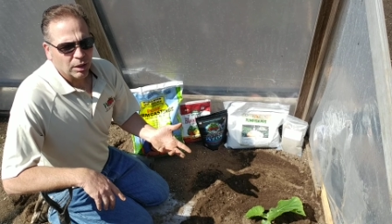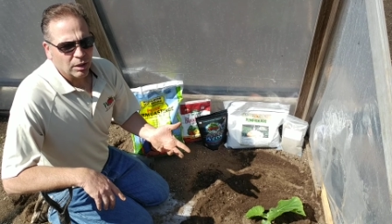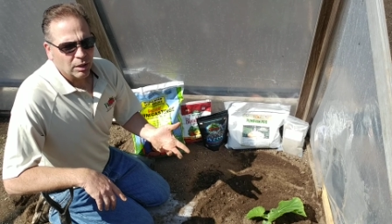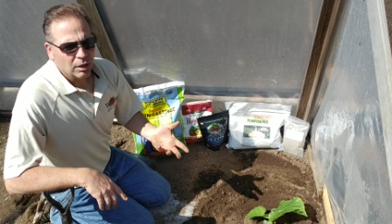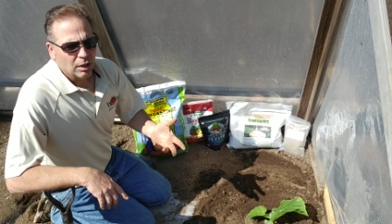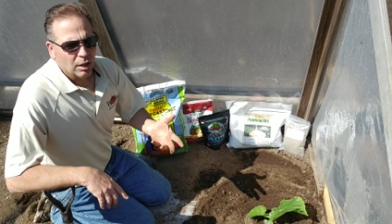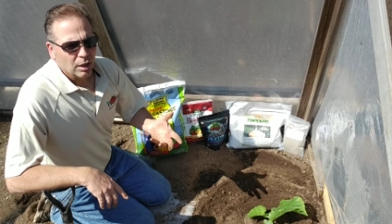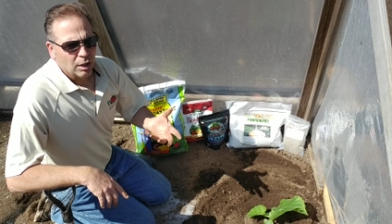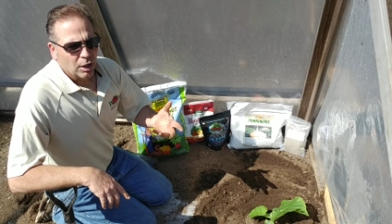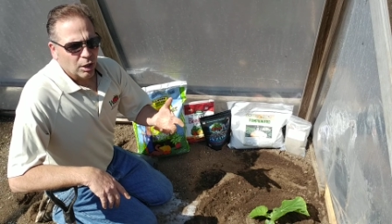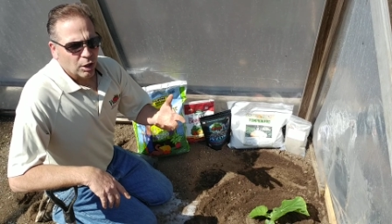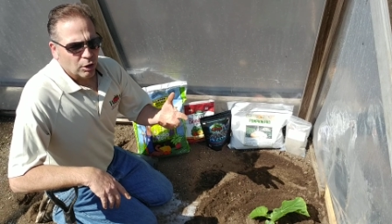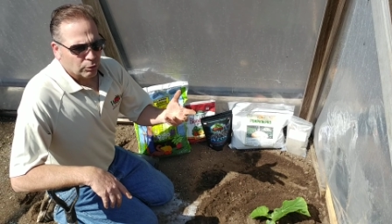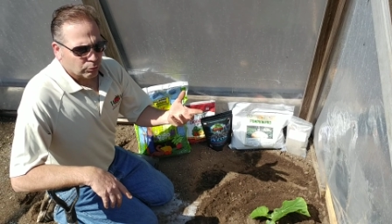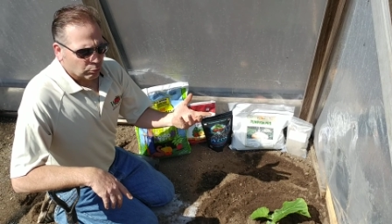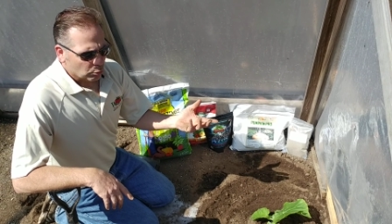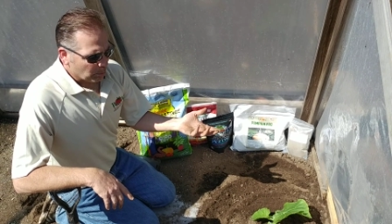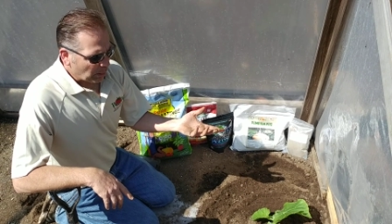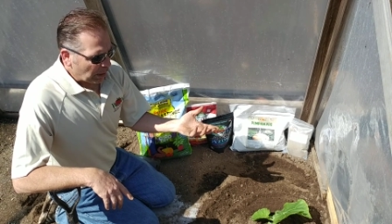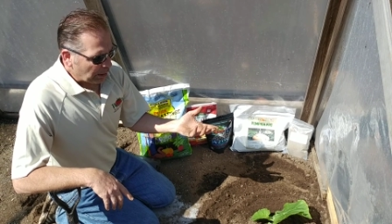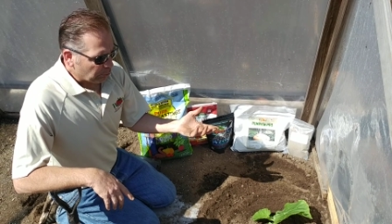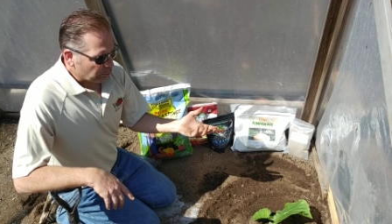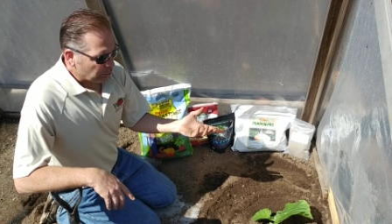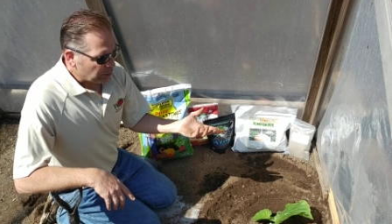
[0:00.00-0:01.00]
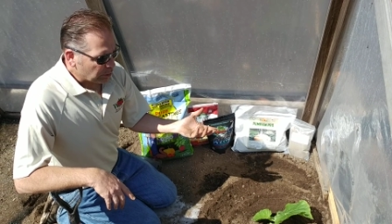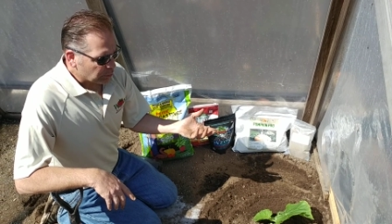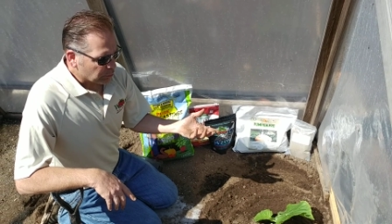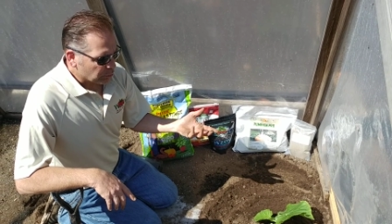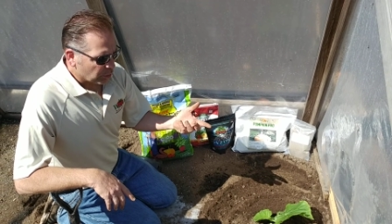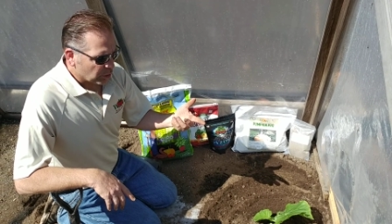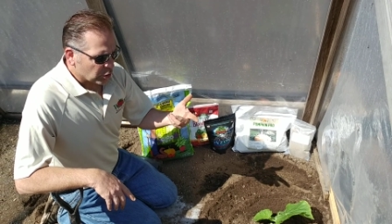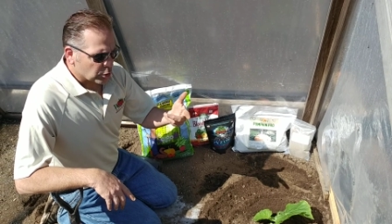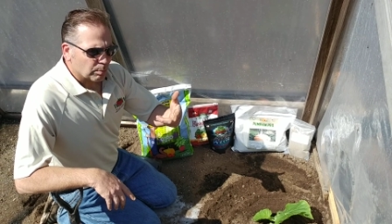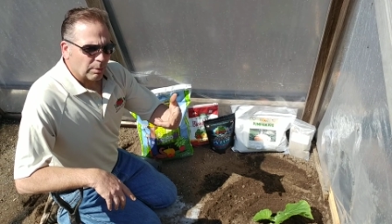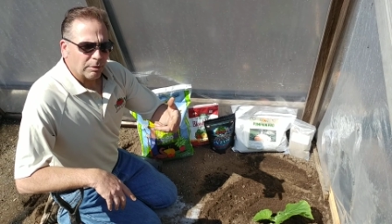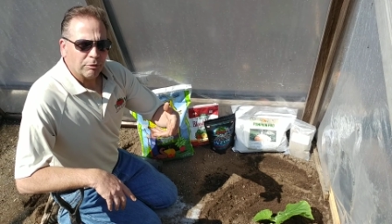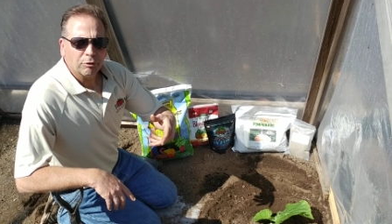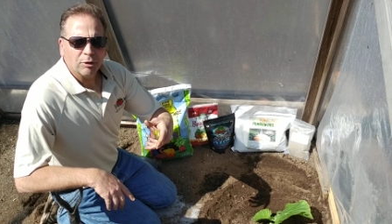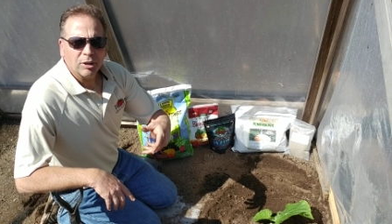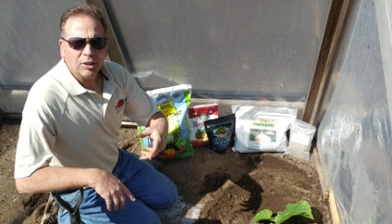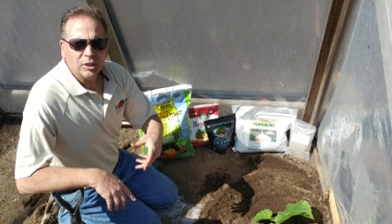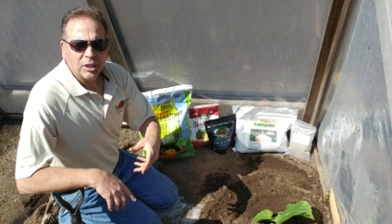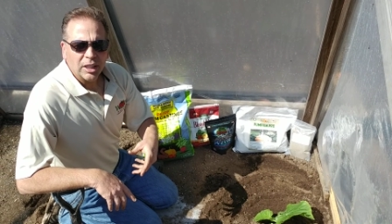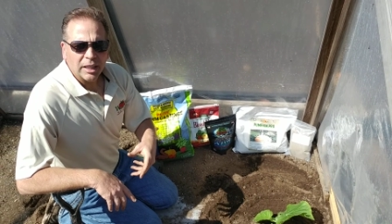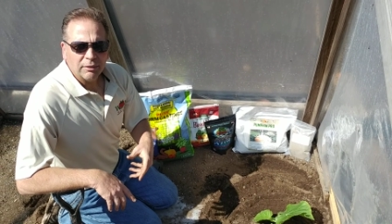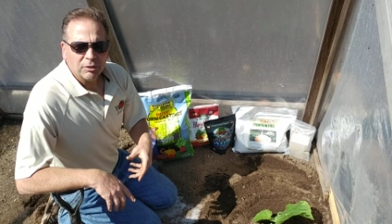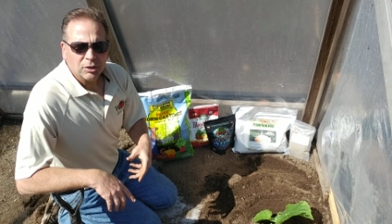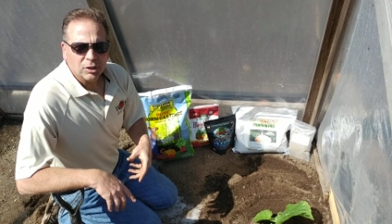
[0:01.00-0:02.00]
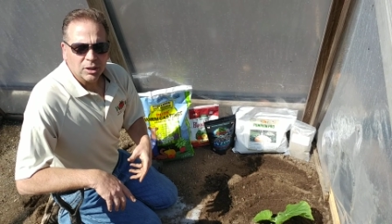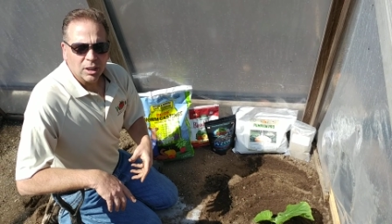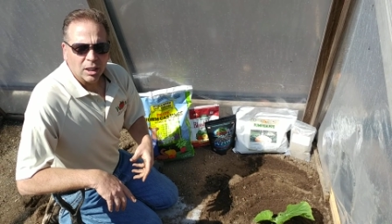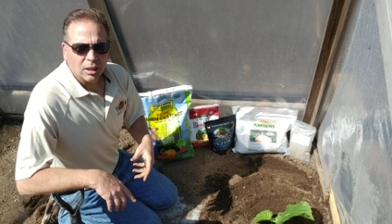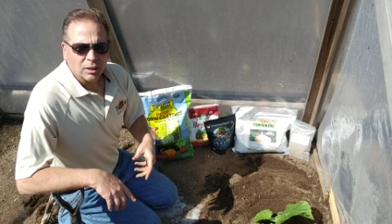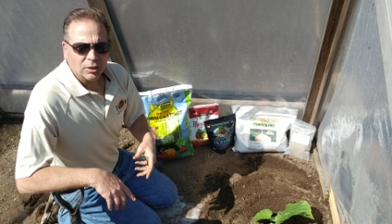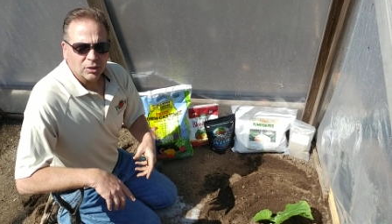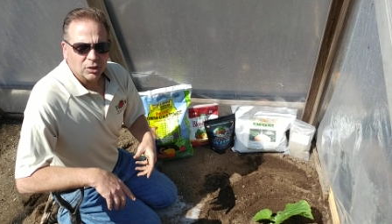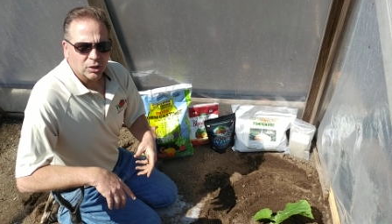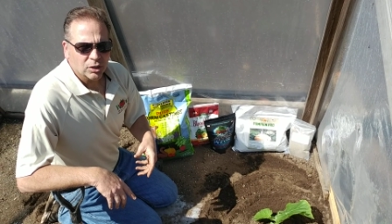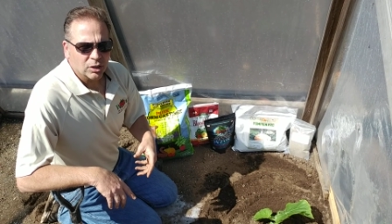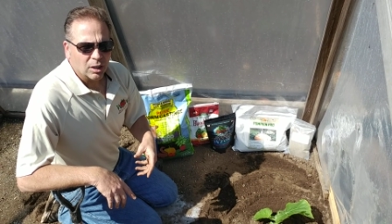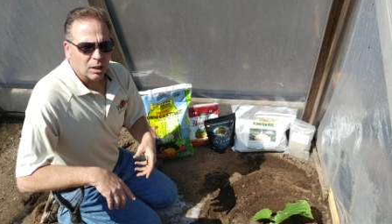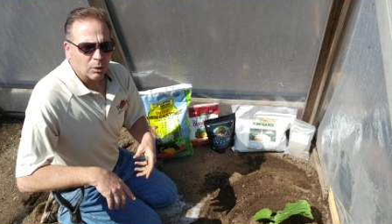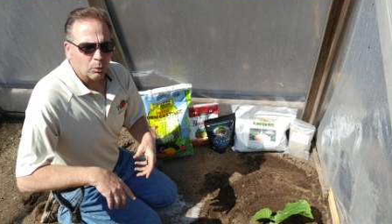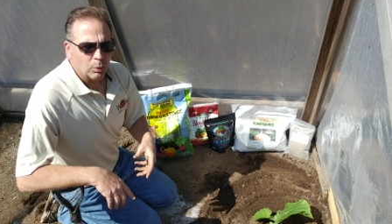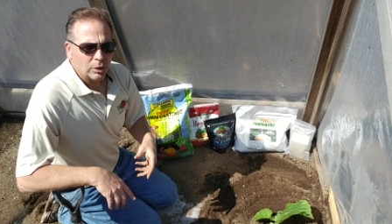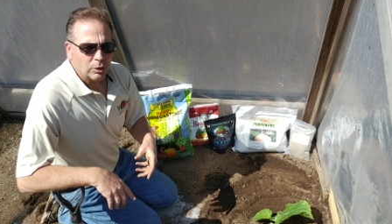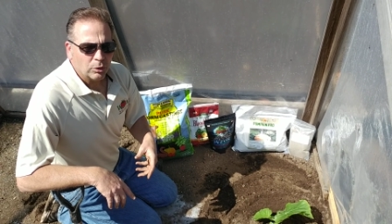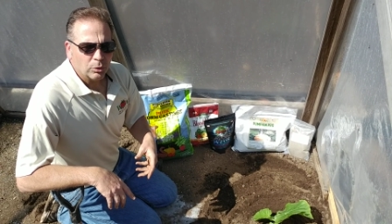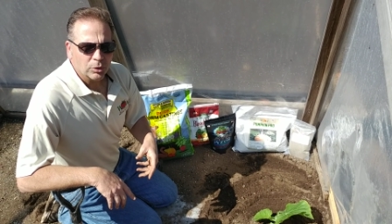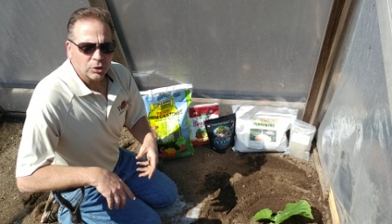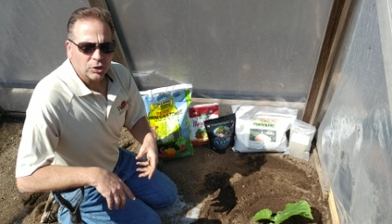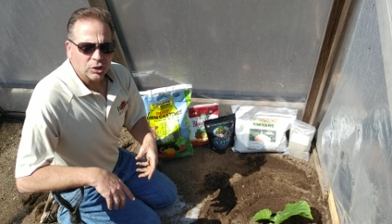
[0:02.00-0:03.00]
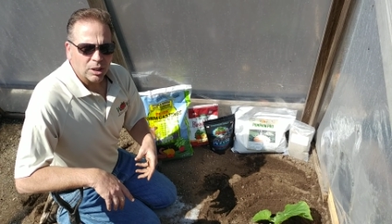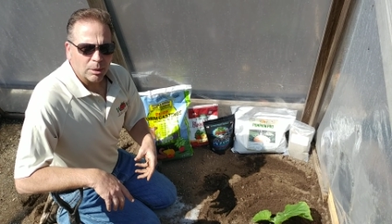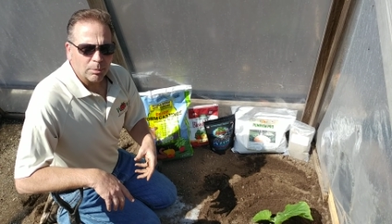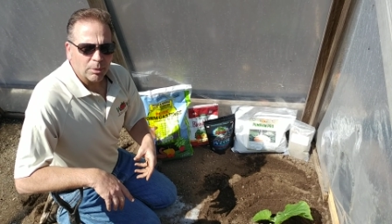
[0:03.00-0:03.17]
But through my research, my friend Dave Stelz went to a